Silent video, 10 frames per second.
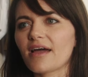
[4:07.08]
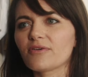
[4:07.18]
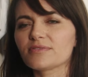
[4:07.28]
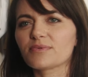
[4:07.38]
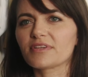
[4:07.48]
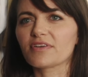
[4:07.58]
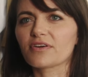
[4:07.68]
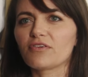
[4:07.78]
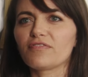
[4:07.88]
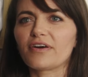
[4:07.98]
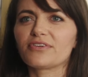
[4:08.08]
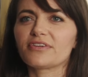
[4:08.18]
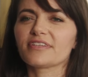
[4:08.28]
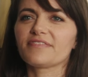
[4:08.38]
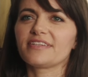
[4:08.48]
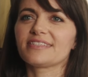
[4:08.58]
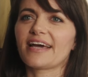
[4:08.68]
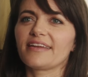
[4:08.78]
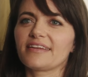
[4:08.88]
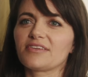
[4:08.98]
I was one of the co-founders of the
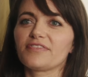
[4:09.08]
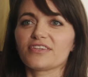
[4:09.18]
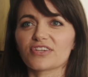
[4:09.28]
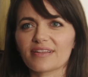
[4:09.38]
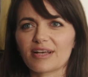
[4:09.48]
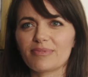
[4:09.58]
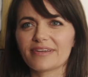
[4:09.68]
Design and Innovation Club.